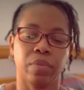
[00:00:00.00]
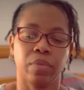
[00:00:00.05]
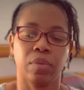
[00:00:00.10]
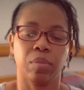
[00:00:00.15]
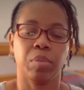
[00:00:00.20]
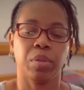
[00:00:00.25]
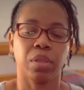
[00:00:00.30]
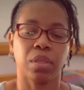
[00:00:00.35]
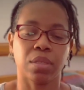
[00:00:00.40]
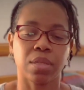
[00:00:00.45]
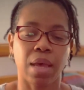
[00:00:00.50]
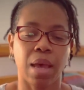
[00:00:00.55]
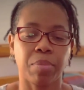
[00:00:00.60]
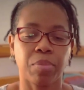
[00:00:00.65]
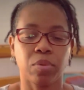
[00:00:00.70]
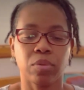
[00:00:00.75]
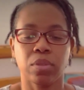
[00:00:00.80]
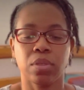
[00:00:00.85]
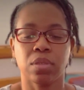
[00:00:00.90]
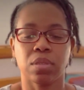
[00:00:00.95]
put the top
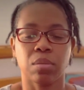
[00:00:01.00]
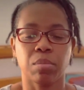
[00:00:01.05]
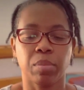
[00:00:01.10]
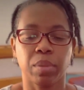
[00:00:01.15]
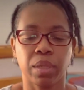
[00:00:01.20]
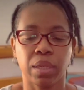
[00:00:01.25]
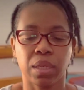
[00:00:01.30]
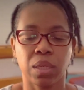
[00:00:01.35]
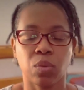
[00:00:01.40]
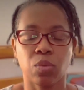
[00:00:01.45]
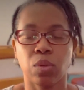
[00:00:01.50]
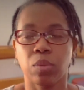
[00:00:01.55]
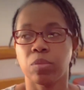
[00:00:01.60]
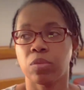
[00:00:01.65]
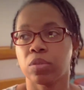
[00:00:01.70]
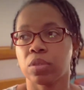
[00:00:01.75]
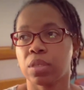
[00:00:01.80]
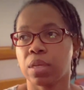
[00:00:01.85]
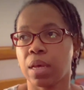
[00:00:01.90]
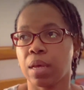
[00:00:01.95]
on this and blend it one
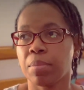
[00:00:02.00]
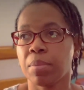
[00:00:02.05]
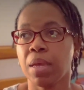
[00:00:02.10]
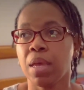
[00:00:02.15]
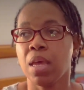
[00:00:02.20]
more time.